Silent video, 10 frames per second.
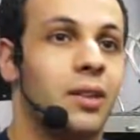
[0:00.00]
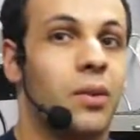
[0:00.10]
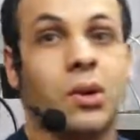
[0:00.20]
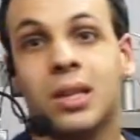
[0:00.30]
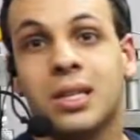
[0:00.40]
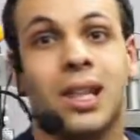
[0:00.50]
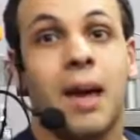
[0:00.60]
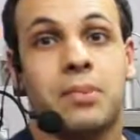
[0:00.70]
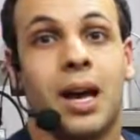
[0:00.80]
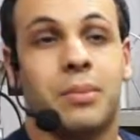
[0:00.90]
At the very least,
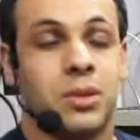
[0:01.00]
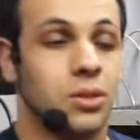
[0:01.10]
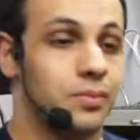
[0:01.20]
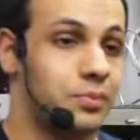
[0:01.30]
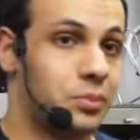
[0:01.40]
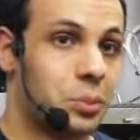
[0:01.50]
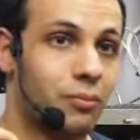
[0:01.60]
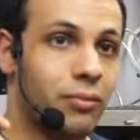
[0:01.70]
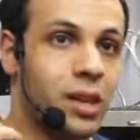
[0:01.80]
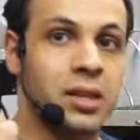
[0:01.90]
laptops do
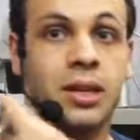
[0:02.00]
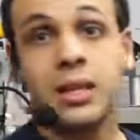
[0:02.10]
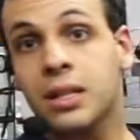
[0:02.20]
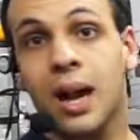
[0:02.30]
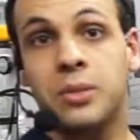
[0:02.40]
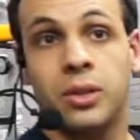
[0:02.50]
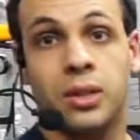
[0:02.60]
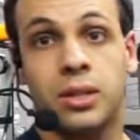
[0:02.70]
desktops you